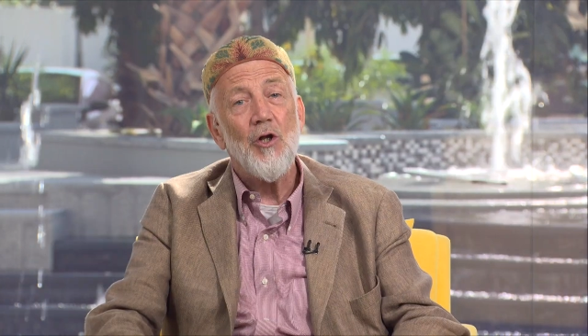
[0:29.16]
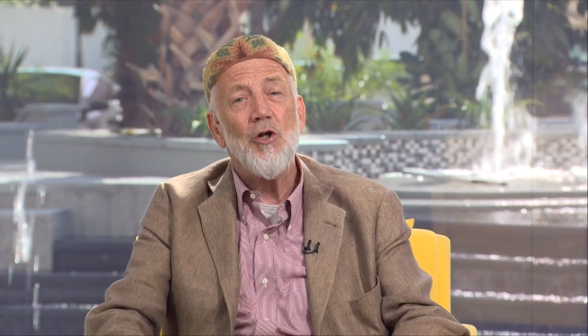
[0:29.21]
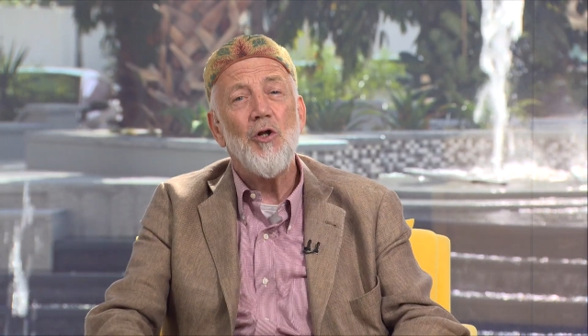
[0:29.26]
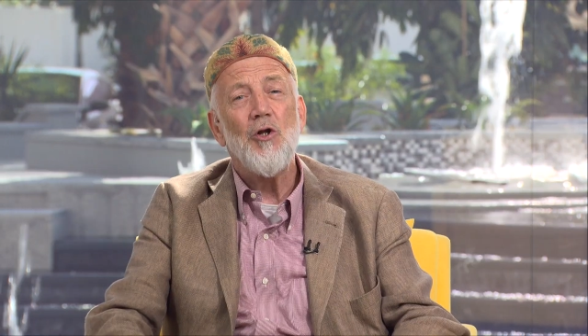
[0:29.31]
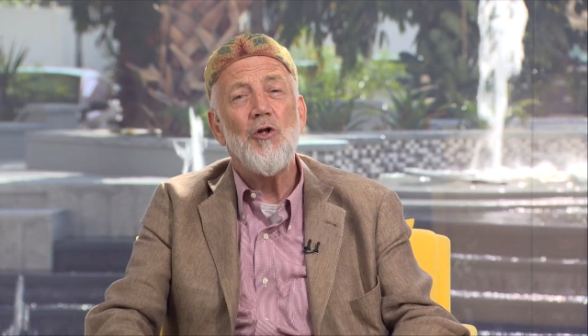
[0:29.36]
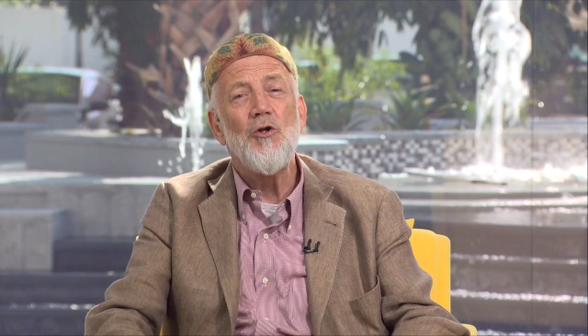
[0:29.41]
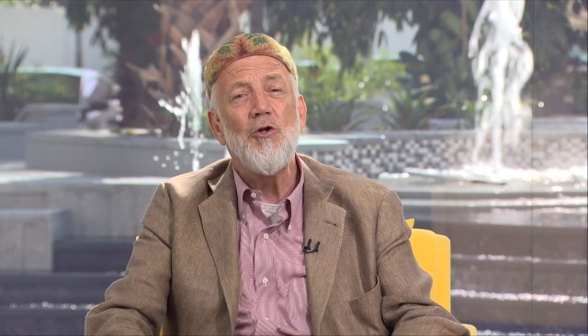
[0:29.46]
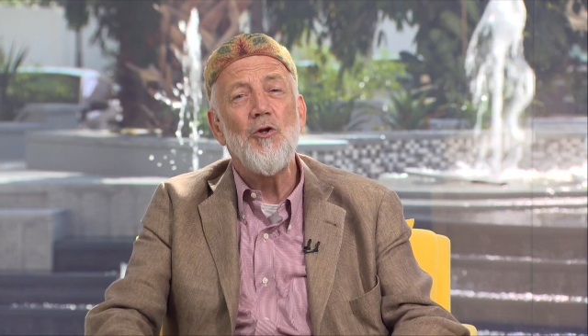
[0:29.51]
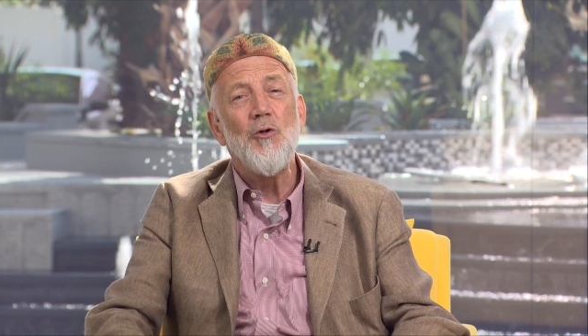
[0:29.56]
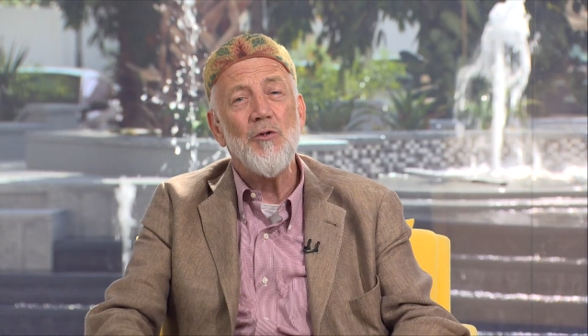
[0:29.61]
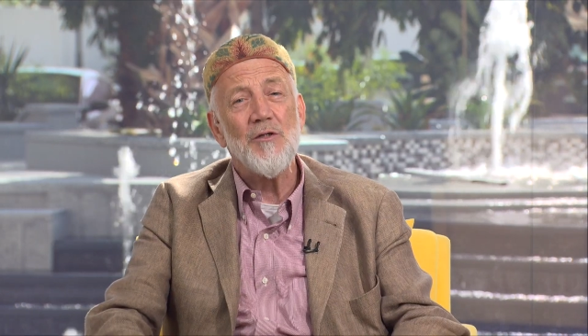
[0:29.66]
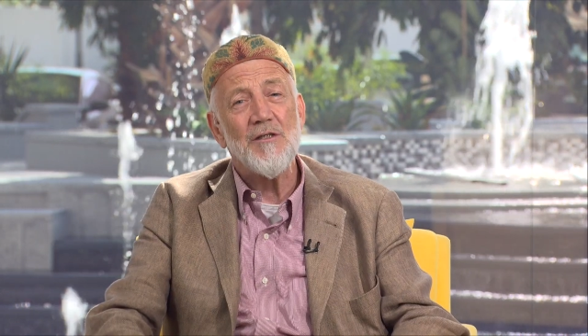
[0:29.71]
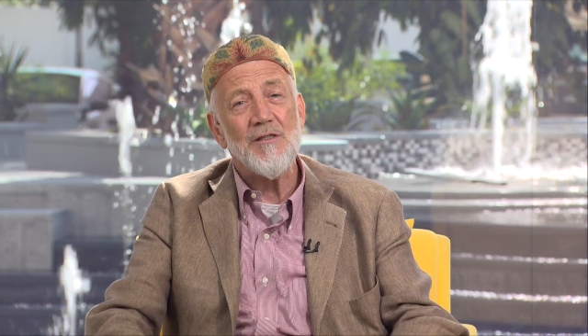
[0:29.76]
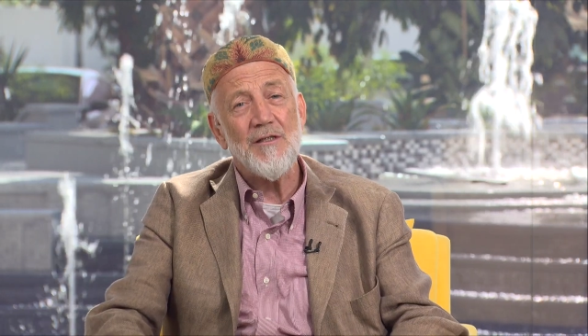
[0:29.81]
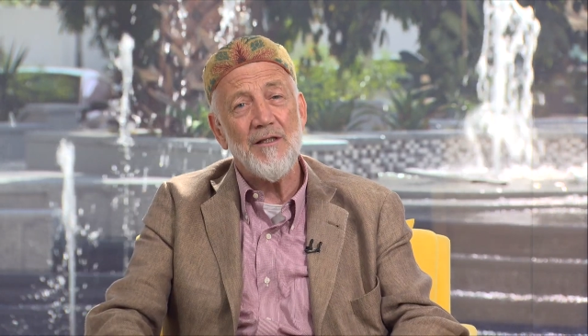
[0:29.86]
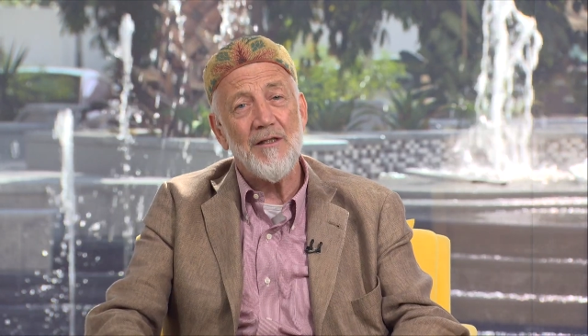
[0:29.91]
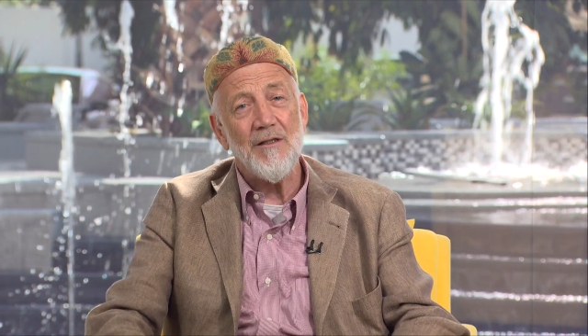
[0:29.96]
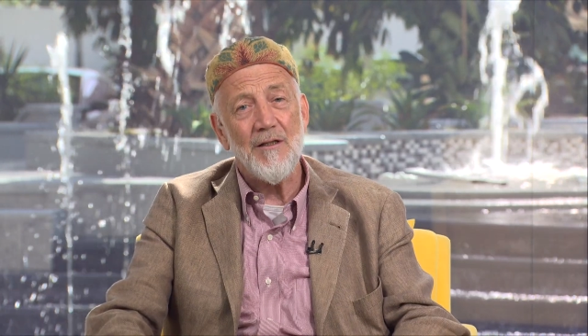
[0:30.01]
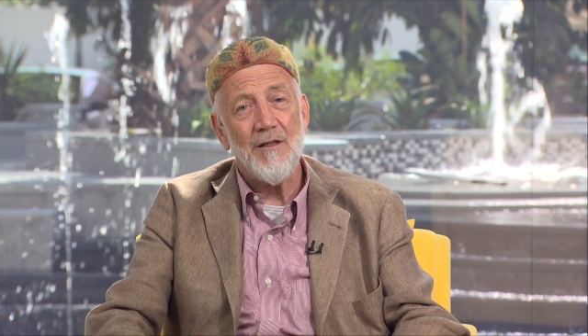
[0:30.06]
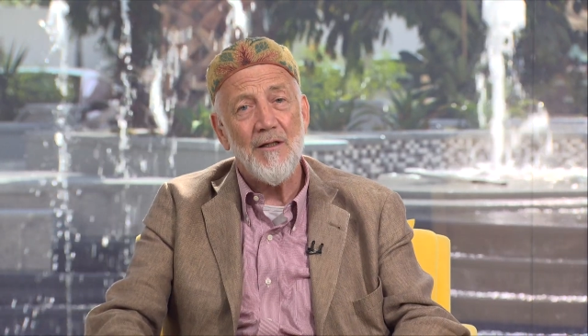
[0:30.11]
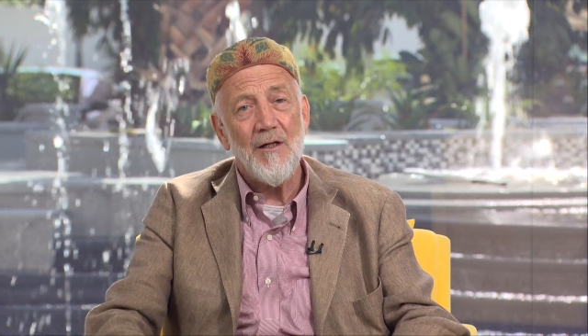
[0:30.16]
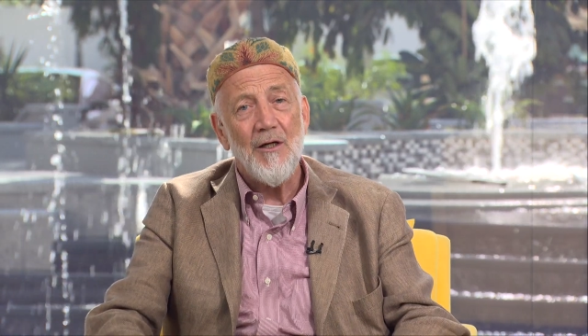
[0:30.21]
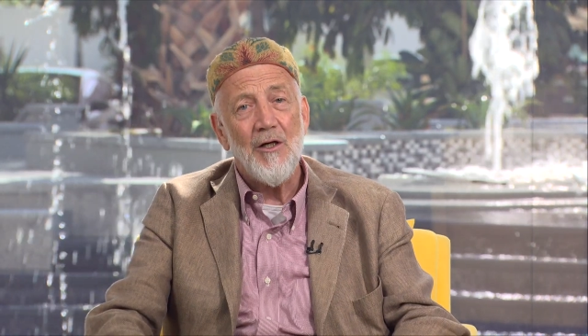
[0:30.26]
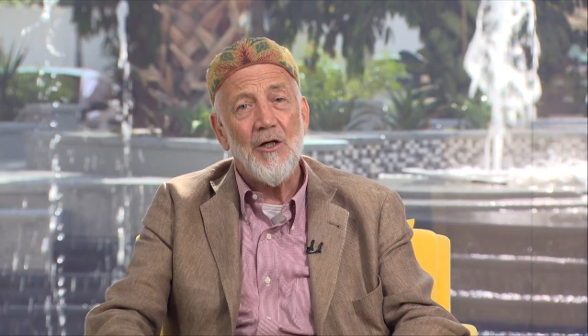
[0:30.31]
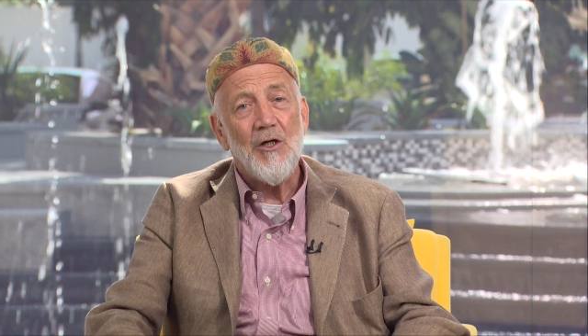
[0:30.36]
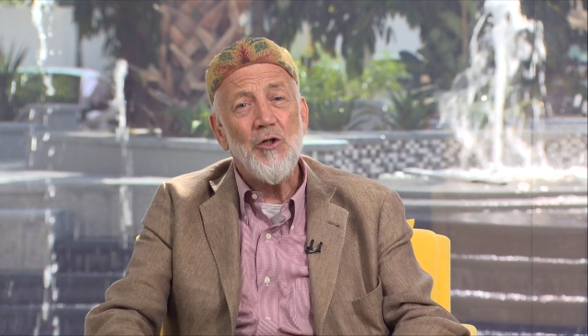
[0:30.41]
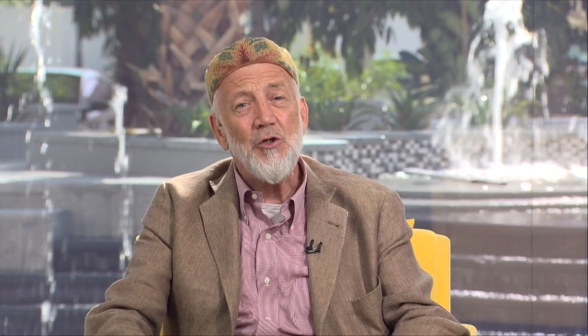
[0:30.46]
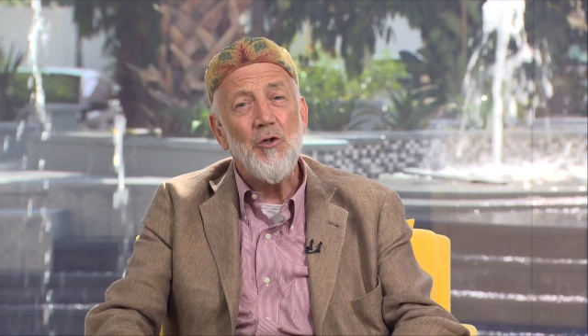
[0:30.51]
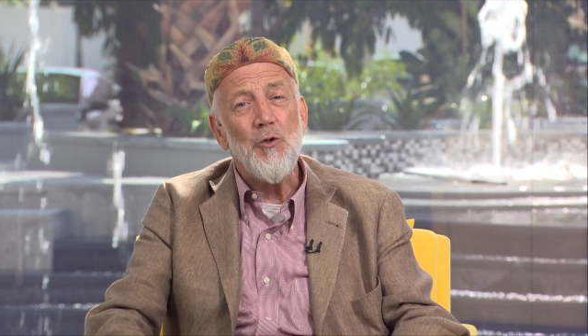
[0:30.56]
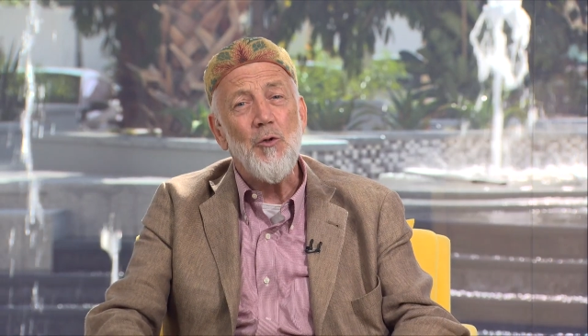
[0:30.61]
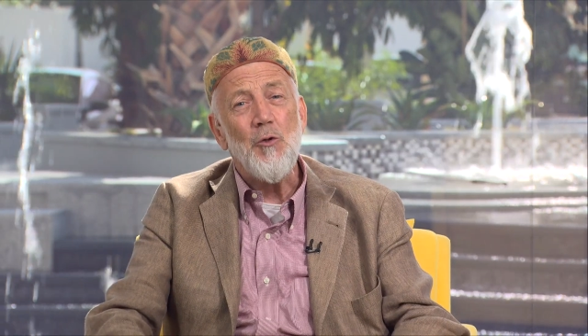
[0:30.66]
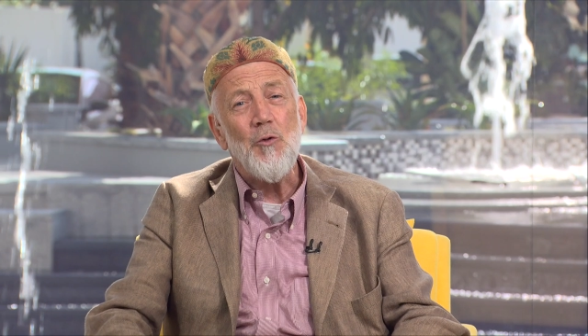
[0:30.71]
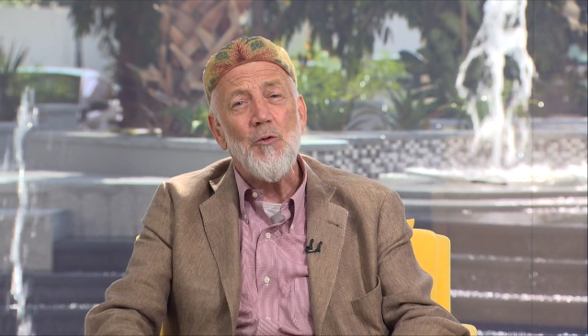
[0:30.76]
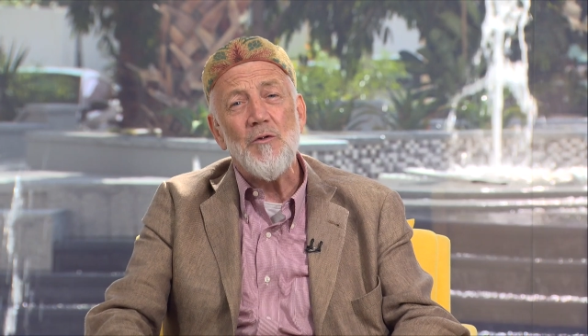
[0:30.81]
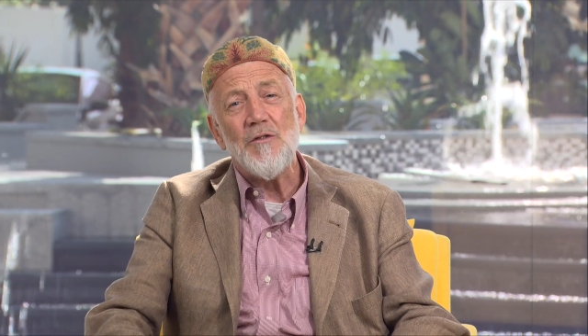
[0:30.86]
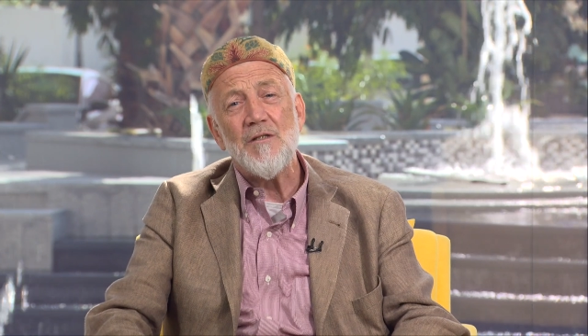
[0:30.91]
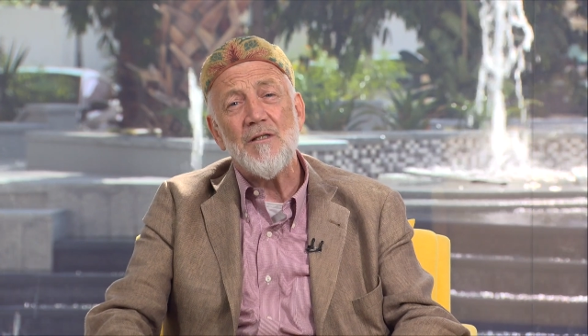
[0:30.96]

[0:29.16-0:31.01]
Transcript: lucid, used